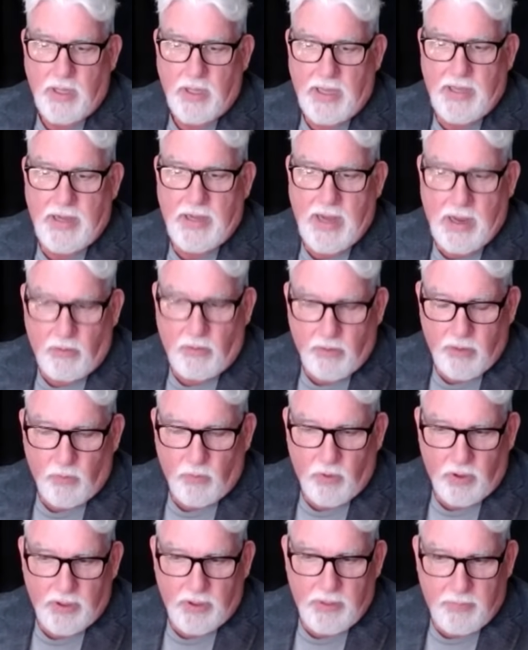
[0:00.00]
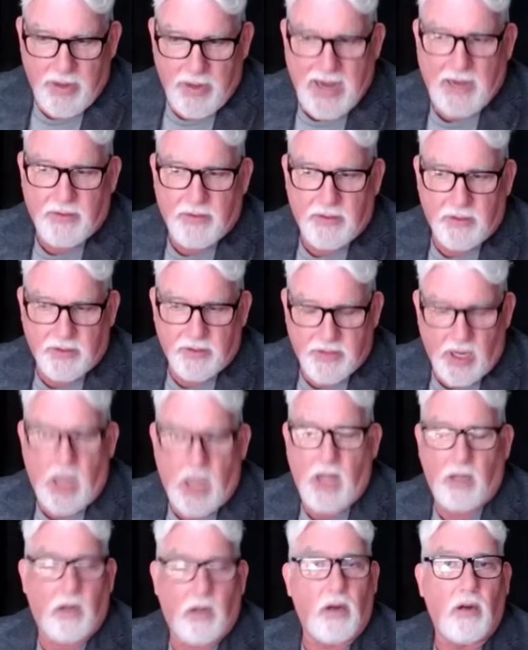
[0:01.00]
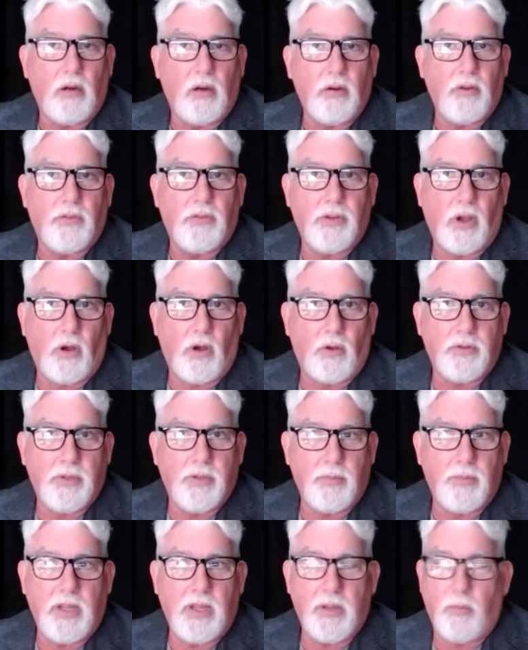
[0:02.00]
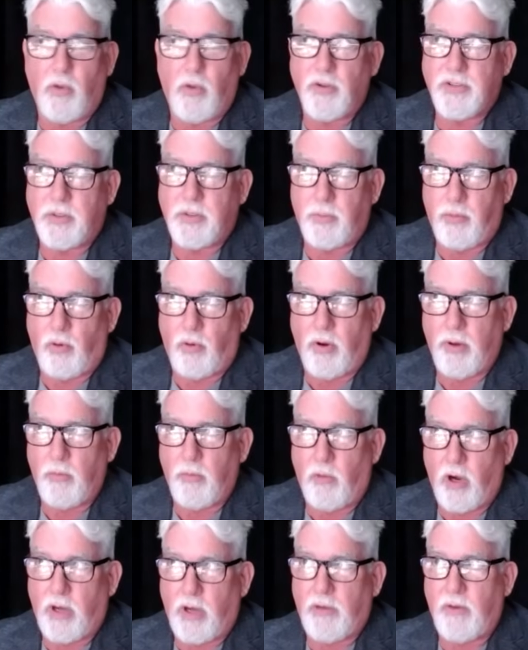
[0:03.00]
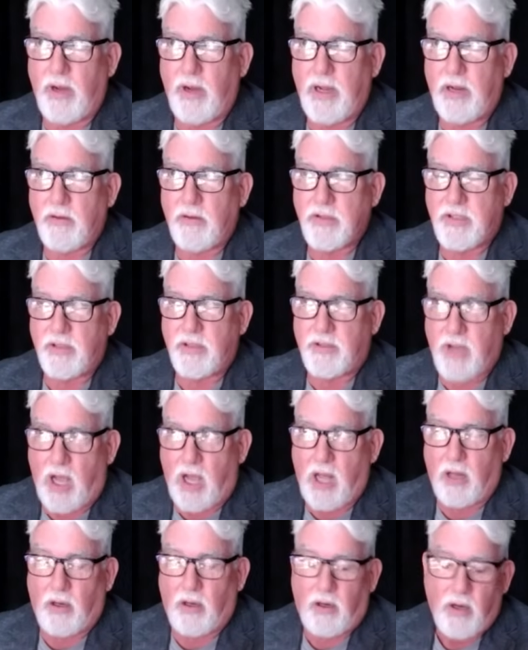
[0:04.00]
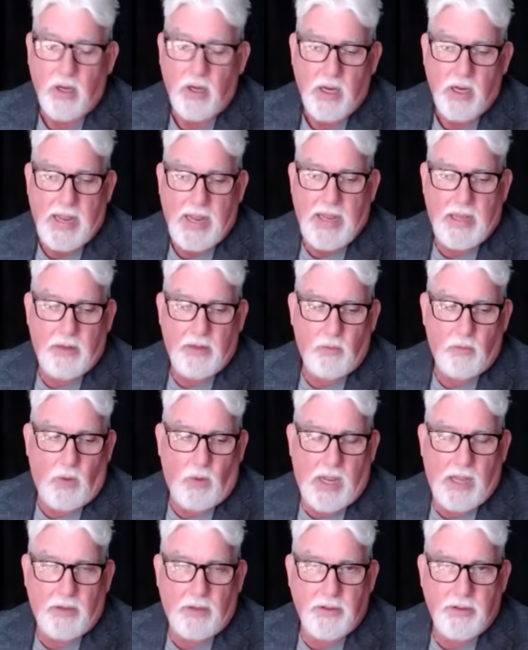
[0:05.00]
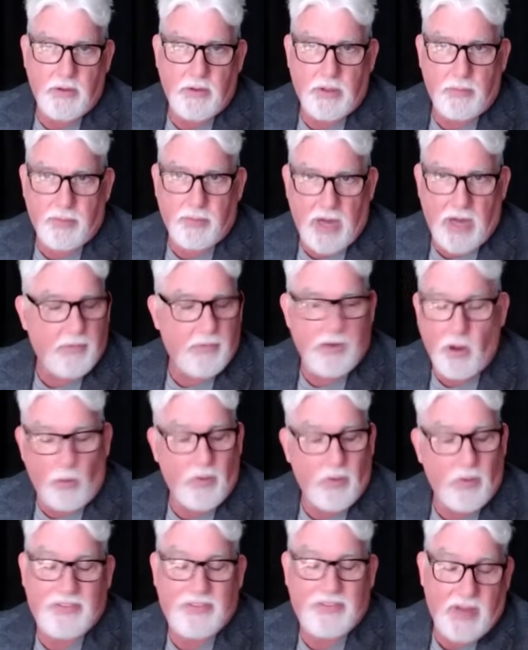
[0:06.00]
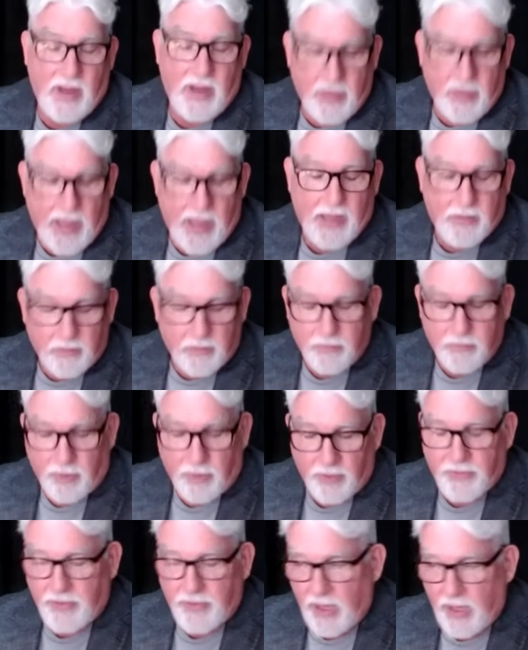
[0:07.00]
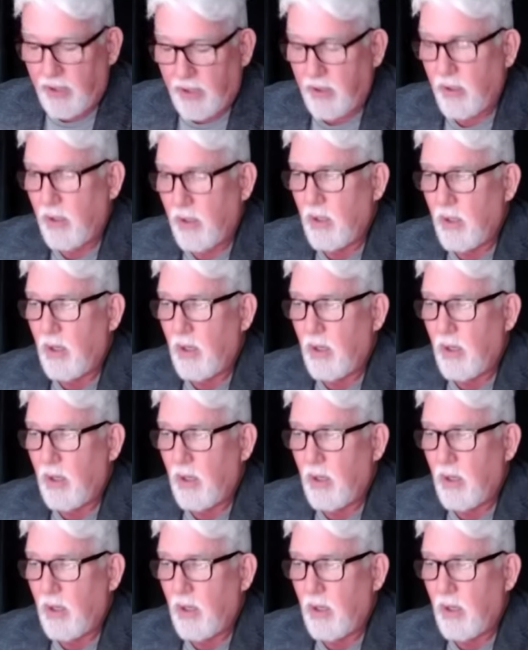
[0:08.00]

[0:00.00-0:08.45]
and how it will impact the dollar. So to me, the most important marker right now is the dollar. And while you could probably always say that per se,